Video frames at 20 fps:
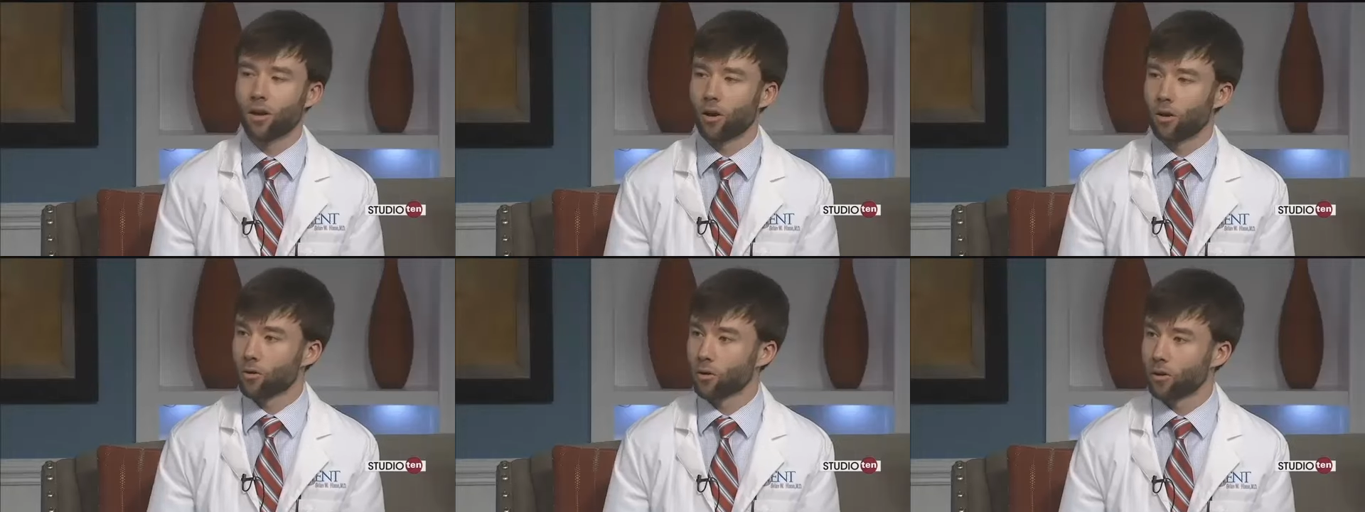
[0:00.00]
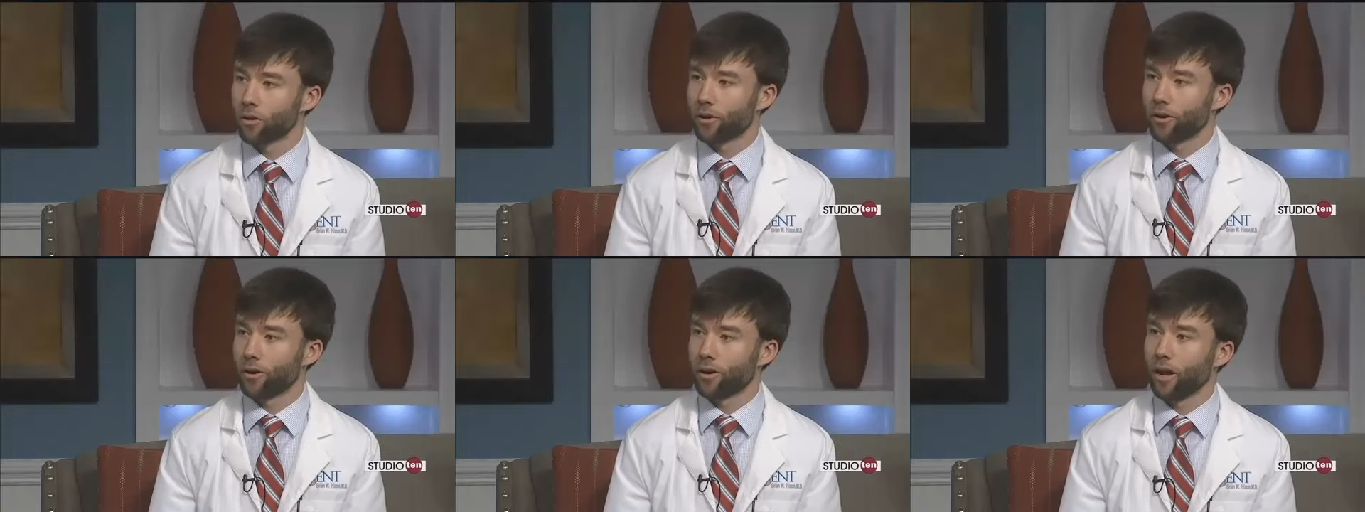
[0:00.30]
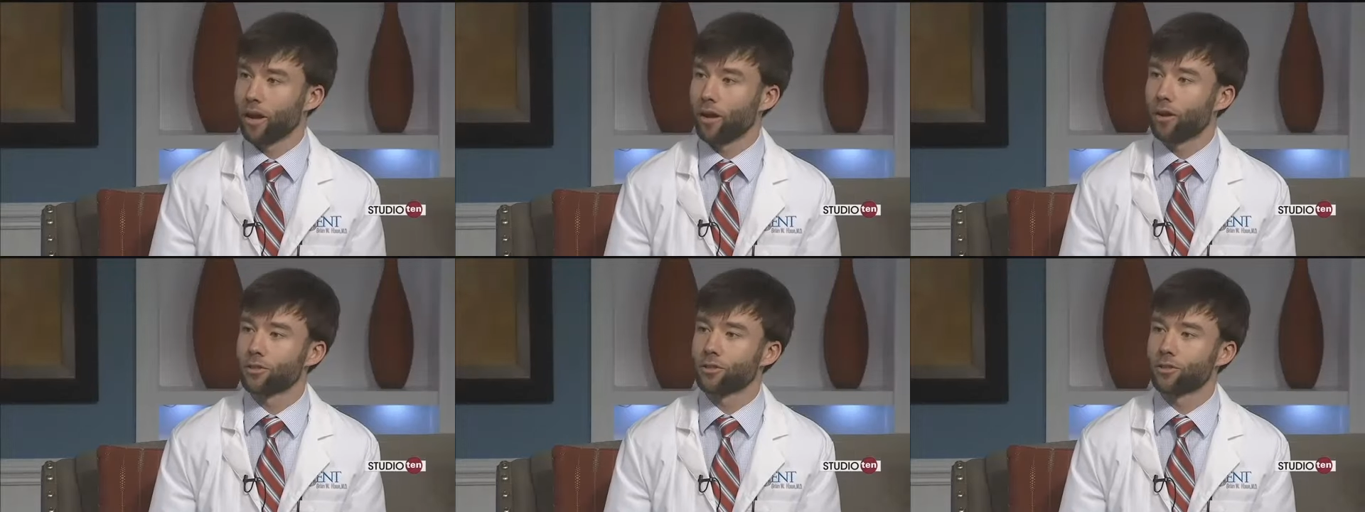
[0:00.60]

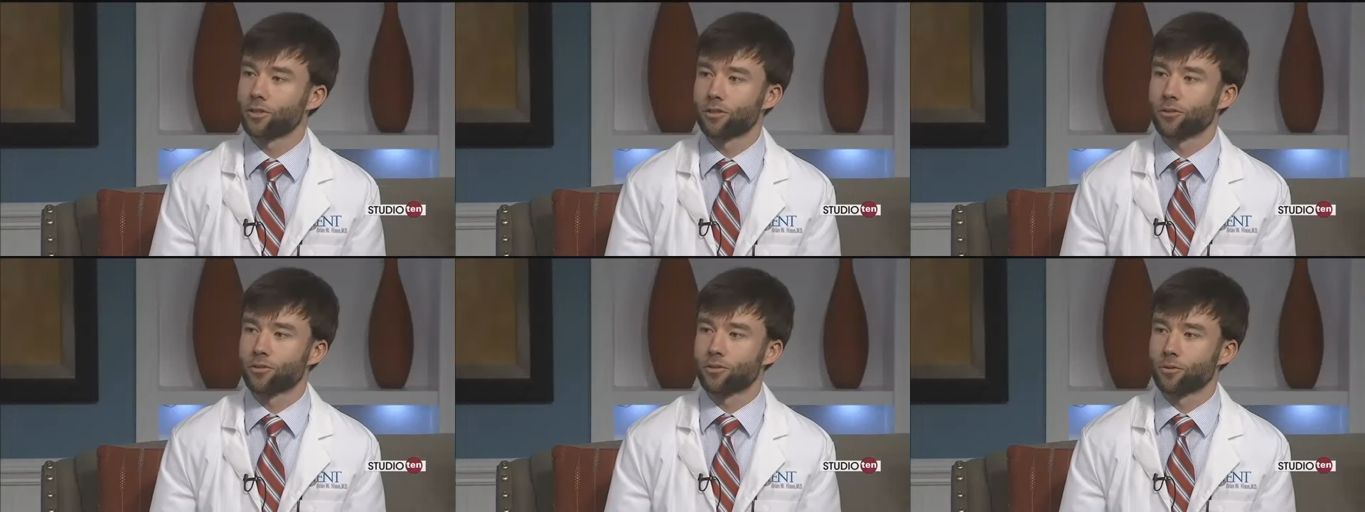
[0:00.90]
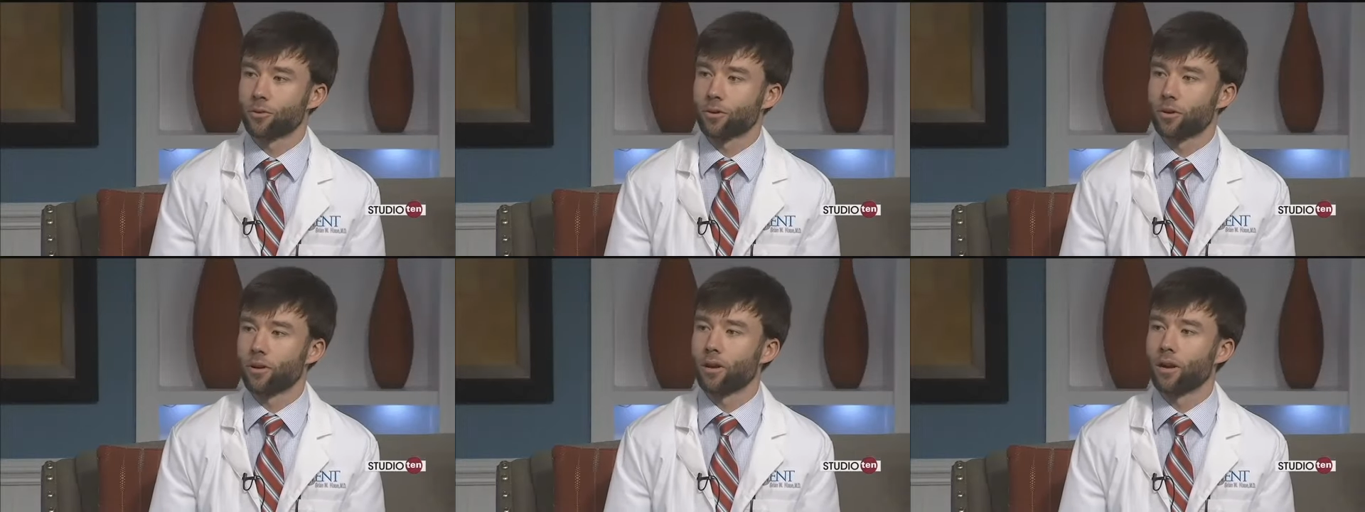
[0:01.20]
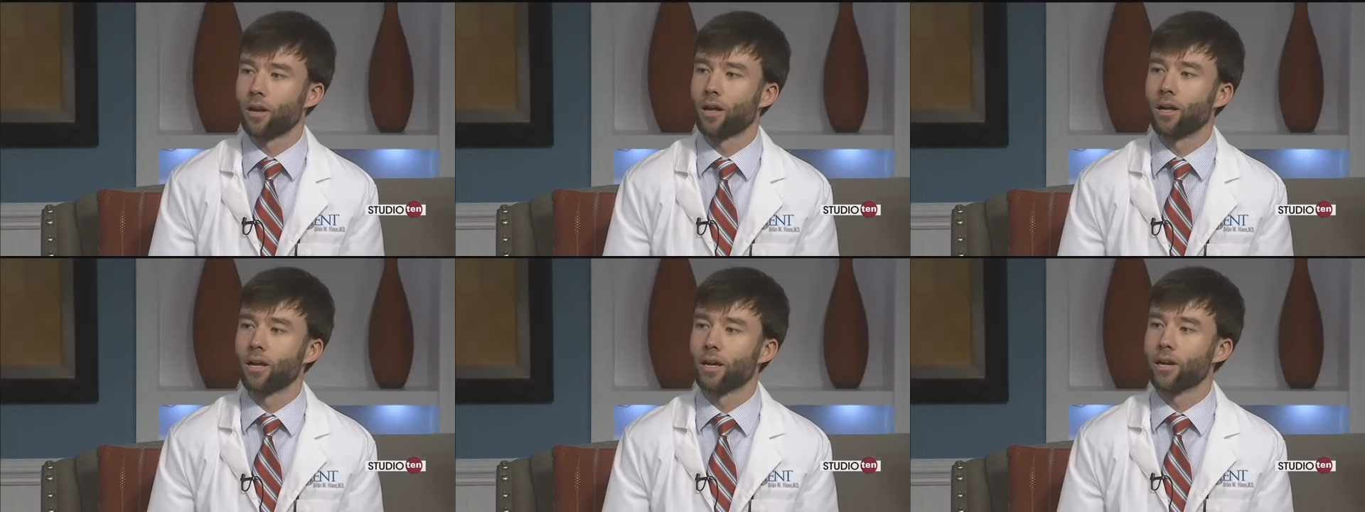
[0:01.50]
otolaryngologists
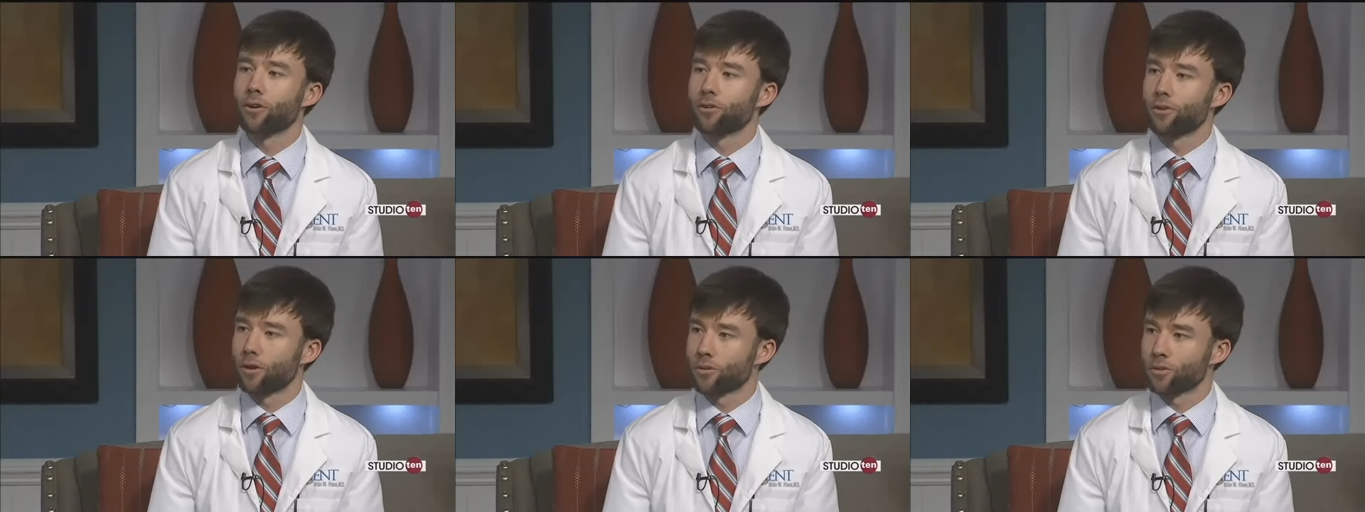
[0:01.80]
or ear,